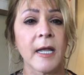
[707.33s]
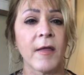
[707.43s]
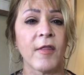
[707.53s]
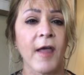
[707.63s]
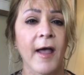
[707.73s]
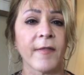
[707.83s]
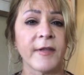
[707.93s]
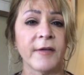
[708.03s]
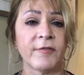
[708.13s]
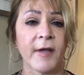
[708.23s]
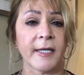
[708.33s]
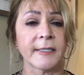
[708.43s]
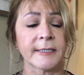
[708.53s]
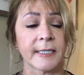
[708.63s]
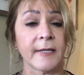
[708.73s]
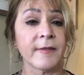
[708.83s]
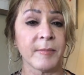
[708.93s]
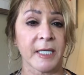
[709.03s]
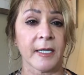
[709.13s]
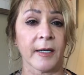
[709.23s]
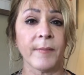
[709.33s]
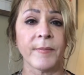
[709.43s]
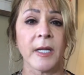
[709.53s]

that the events in the media